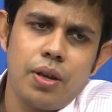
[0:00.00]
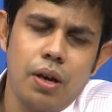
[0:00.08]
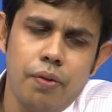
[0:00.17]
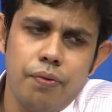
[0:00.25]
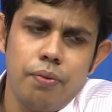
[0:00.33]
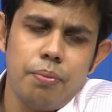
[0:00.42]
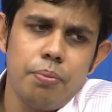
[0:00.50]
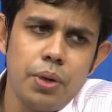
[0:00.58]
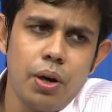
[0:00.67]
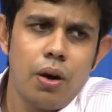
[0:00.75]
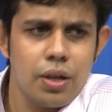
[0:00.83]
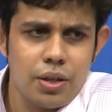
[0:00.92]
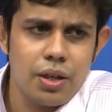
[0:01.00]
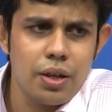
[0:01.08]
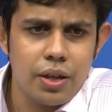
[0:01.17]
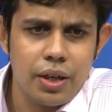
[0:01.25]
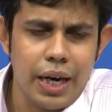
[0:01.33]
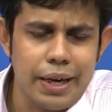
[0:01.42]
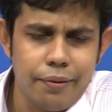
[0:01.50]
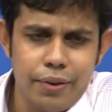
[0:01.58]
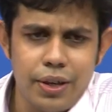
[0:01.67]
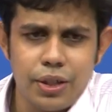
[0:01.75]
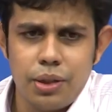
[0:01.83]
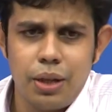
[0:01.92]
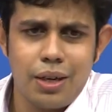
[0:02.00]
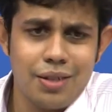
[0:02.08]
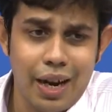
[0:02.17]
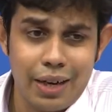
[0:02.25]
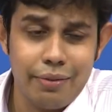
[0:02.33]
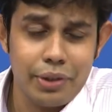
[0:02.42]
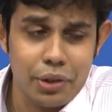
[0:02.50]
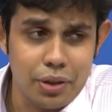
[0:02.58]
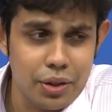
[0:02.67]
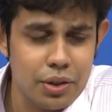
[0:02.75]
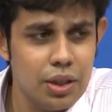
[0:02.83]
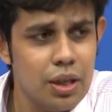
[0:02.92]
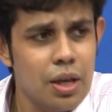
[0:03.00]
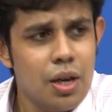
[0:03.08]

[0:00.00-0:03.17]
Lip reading: of beyond a certain kind of energy, that is activation energy,